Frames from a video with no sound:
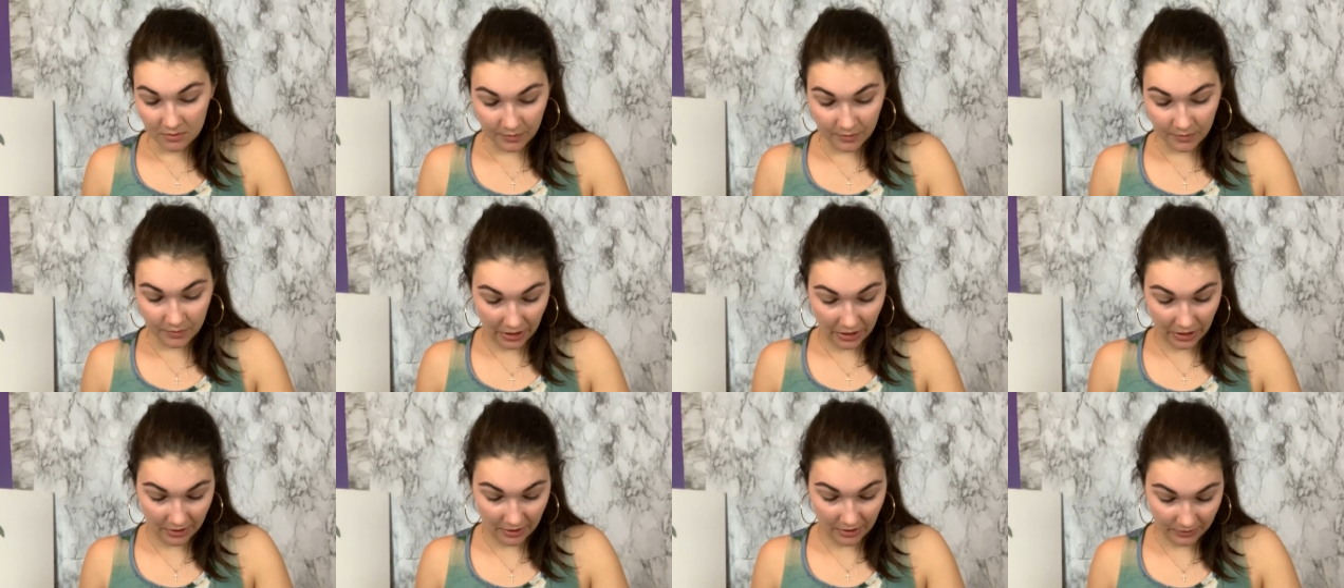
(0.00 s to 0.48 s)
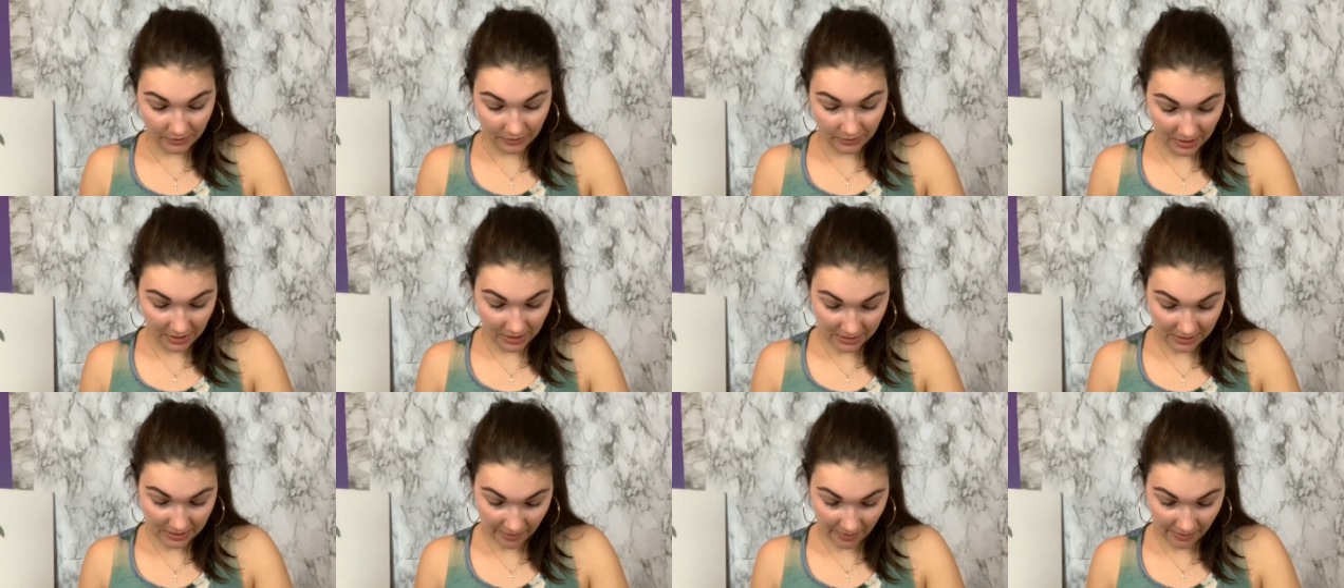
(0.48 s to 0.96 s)
but I don't
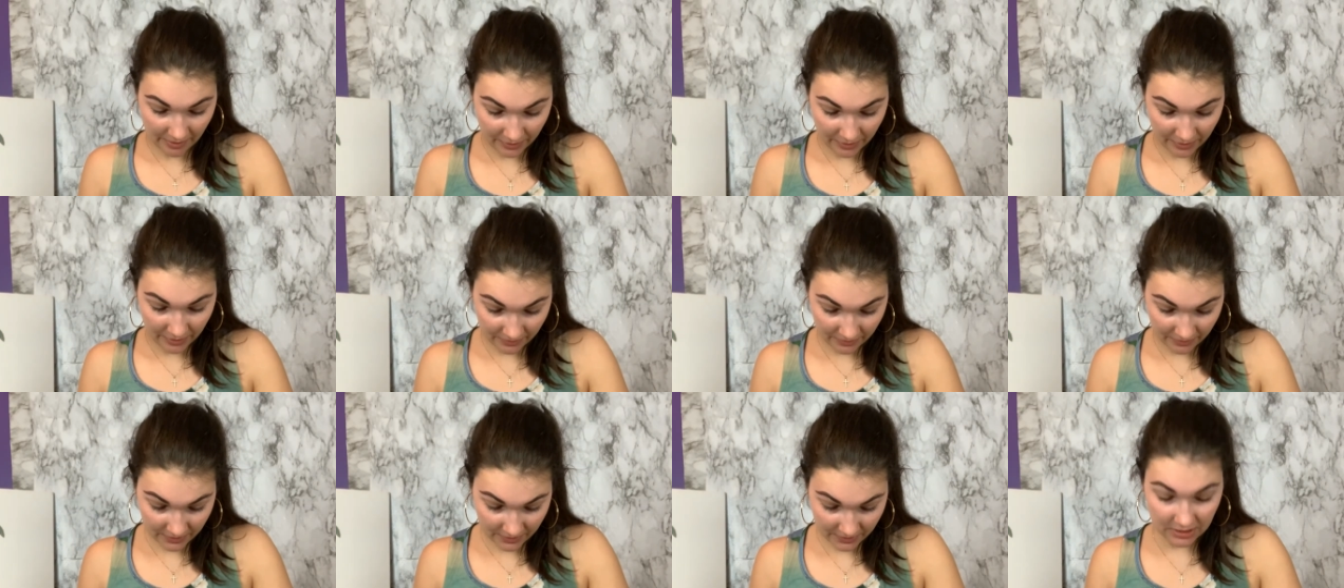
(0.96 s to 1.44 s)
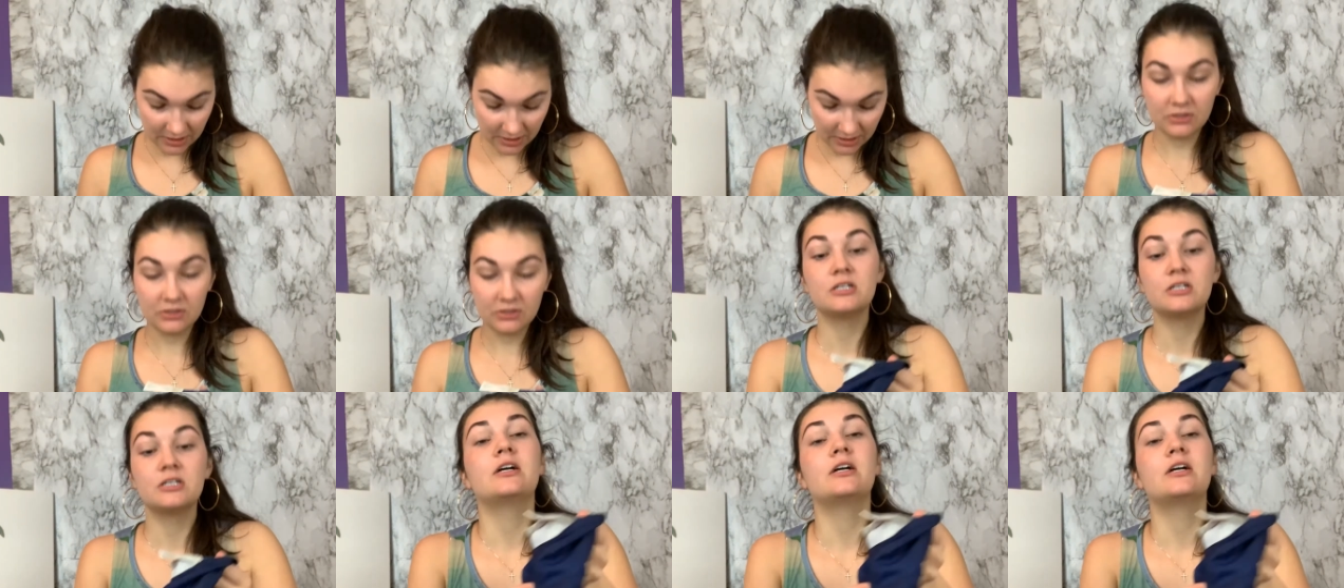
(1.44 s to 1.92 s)
think it's that big of a
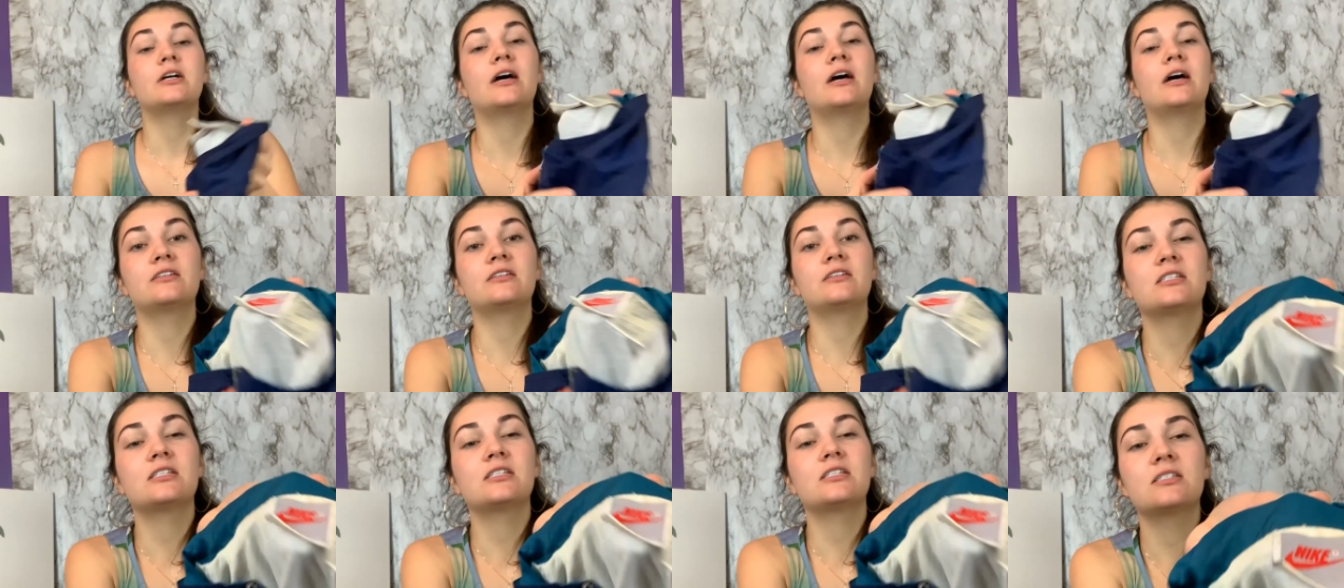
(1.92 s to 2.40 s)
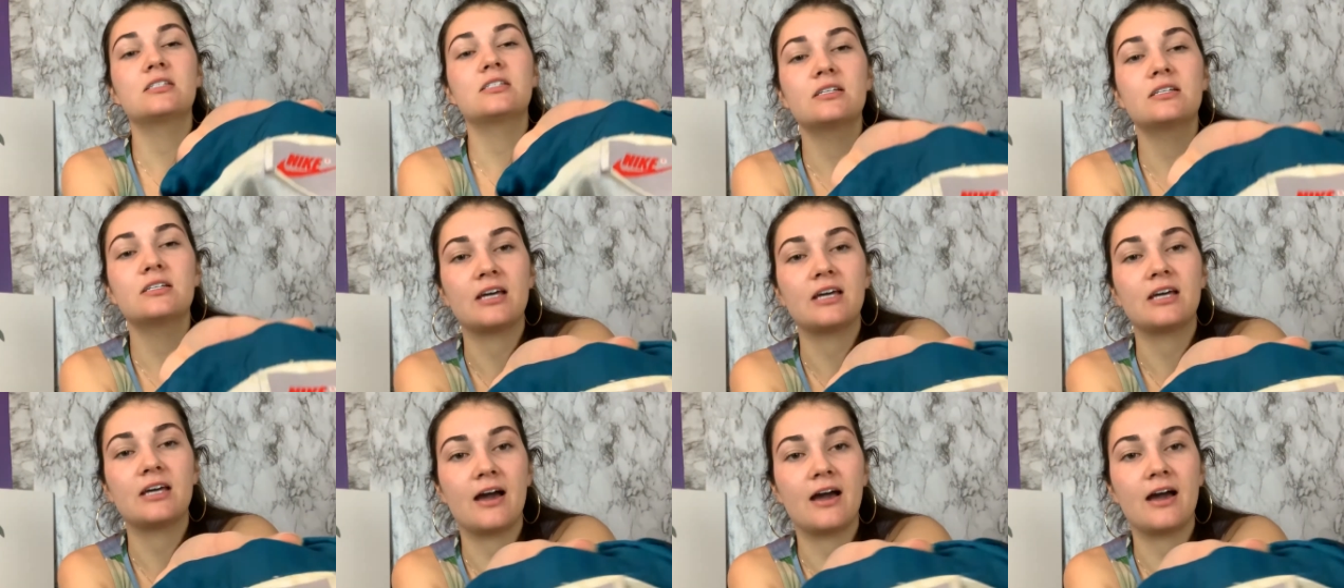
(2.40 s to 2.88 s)
deal. And this is the
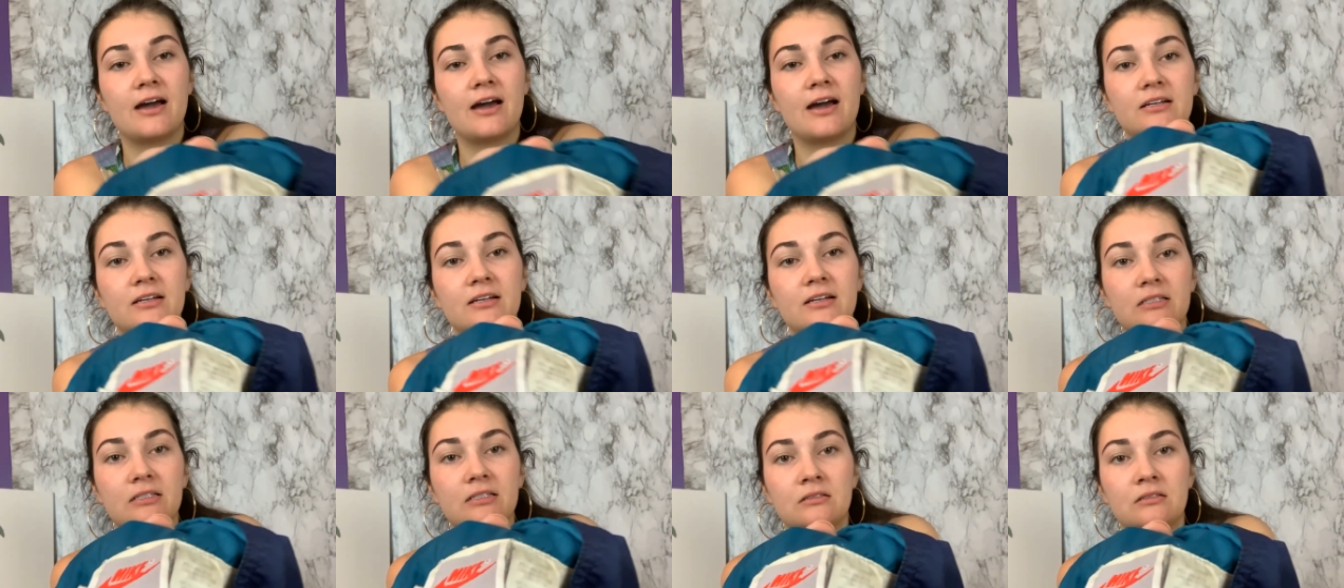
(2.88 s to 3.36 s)
tag